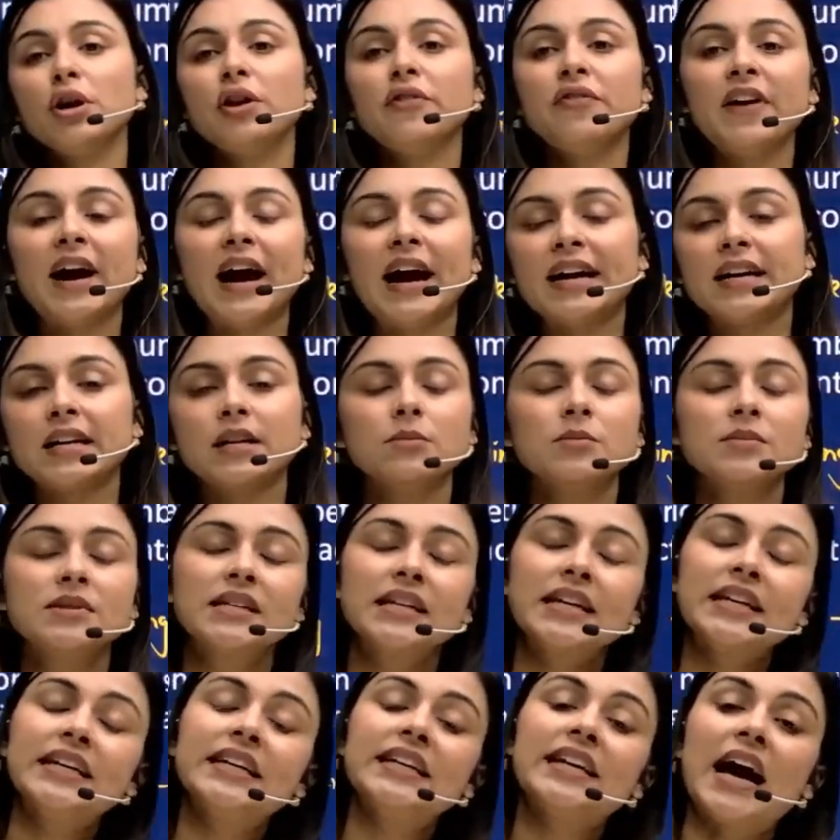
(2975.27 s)
of atoms
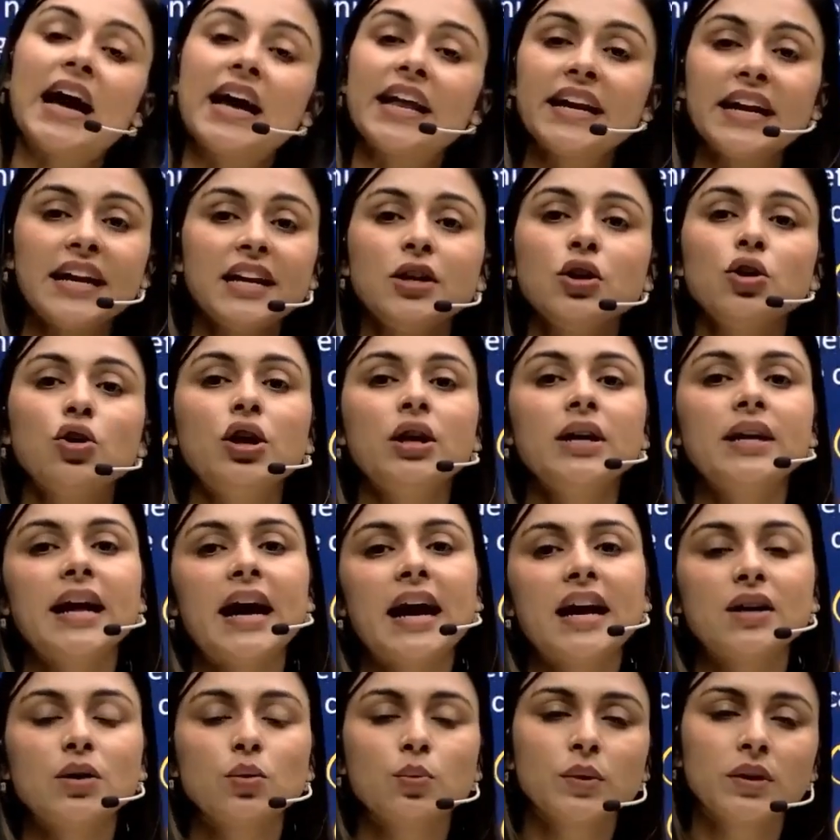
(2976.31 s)
in direct
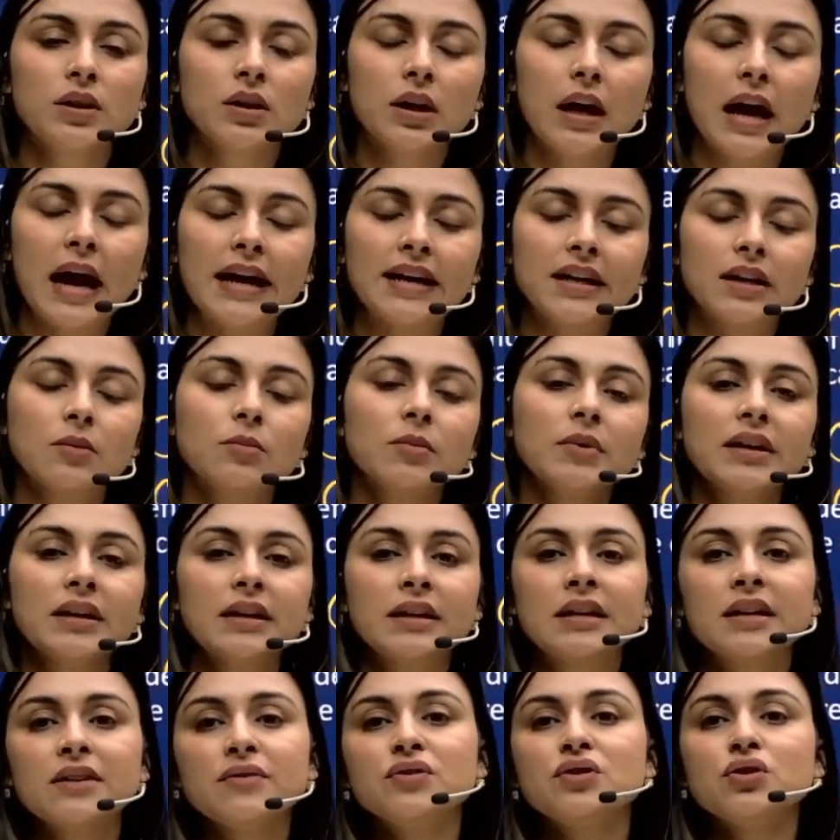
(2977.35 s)
contact with the atom, it
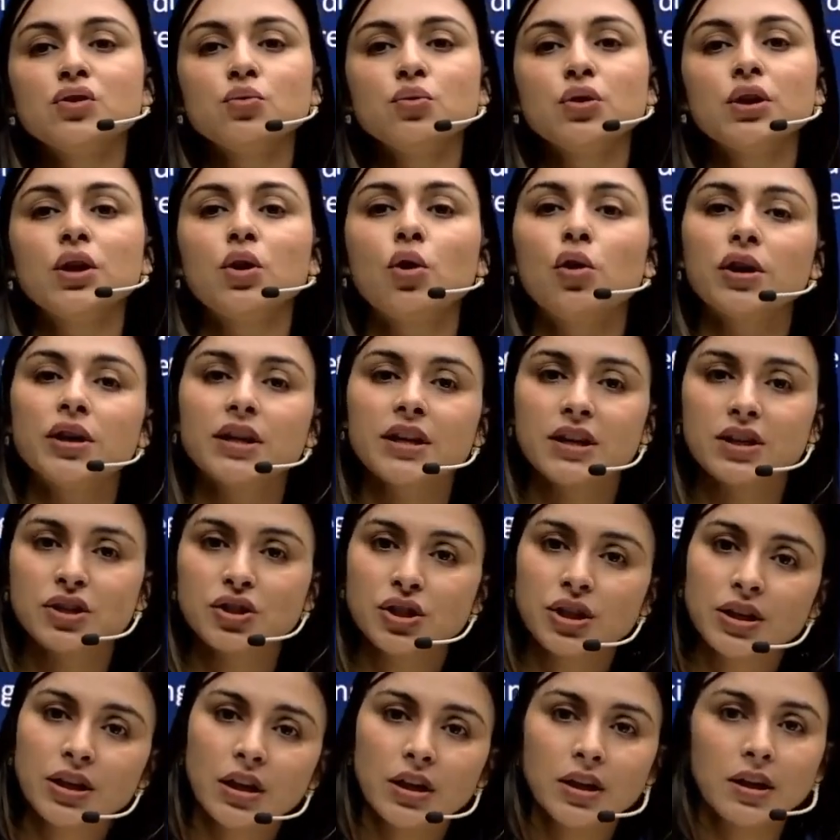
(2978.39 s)
gives you the
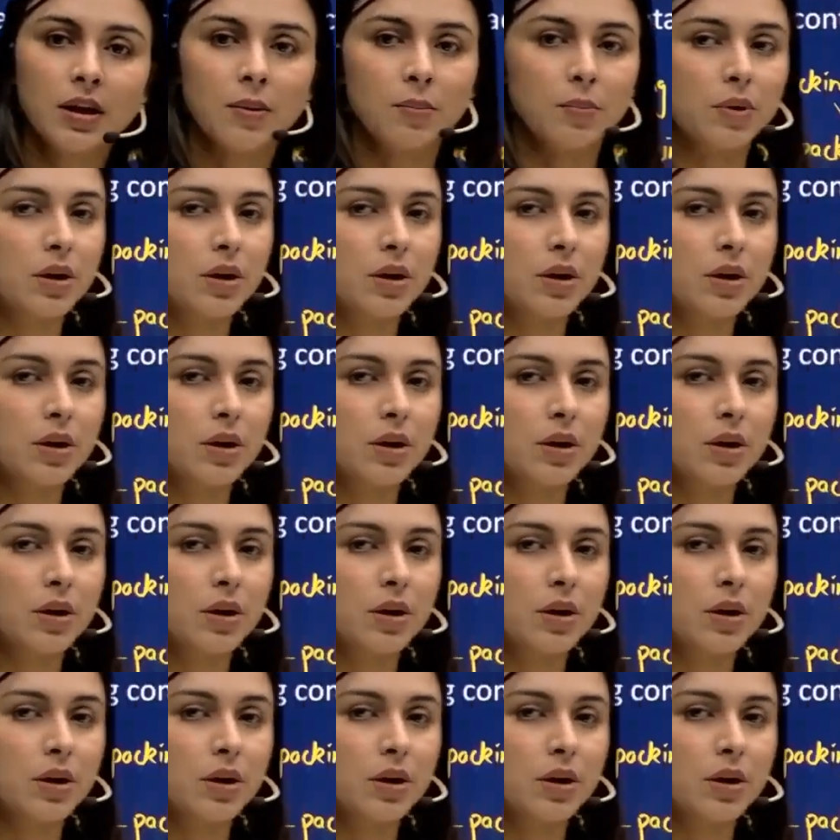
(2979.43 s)
coordination number.